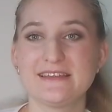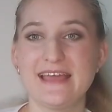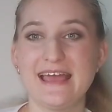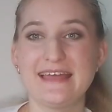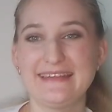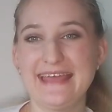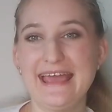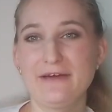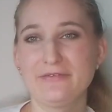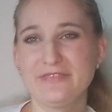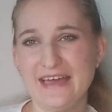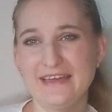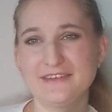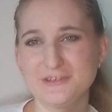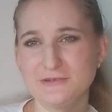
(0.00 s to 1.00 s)
and count
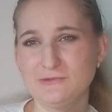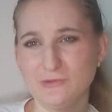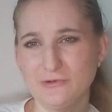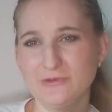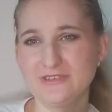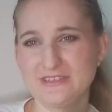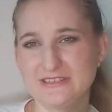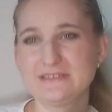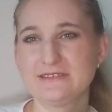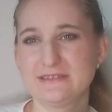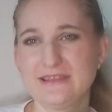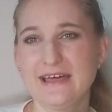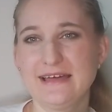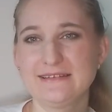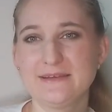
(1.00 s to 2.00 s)
that towards
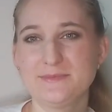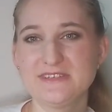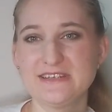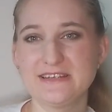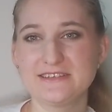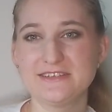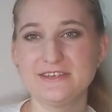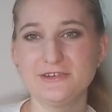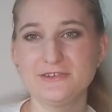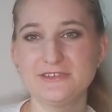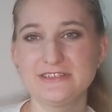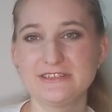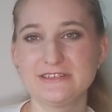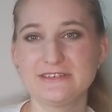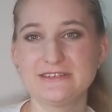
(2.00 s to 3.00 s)
that lipstick's
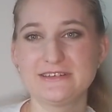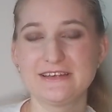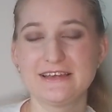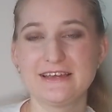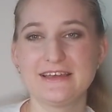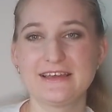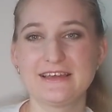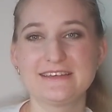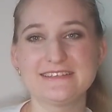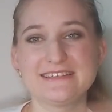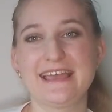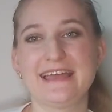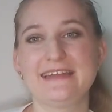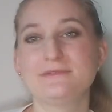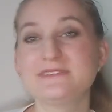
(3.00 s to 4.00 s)
use. Because
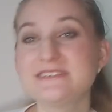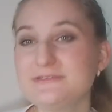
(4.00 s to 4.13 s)
again, it was